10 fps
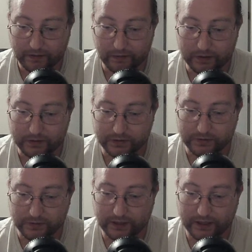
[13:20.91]
which was
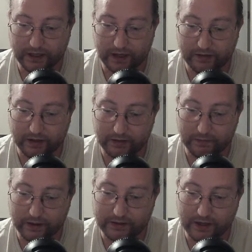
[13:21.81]
really nothing
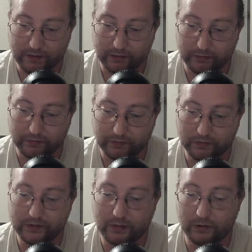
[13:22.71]
but a double
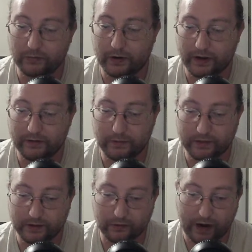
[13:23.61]
rut
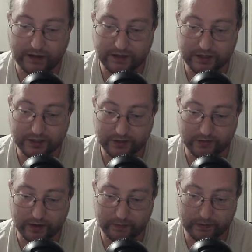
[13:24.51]
with a grassy
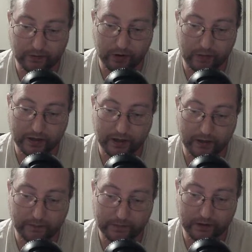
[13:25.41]
strip growing
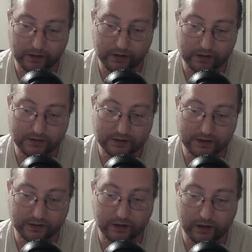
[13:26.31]
up the
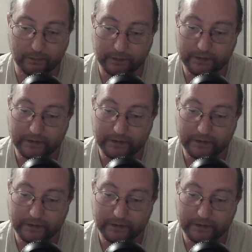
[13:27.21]
center hump,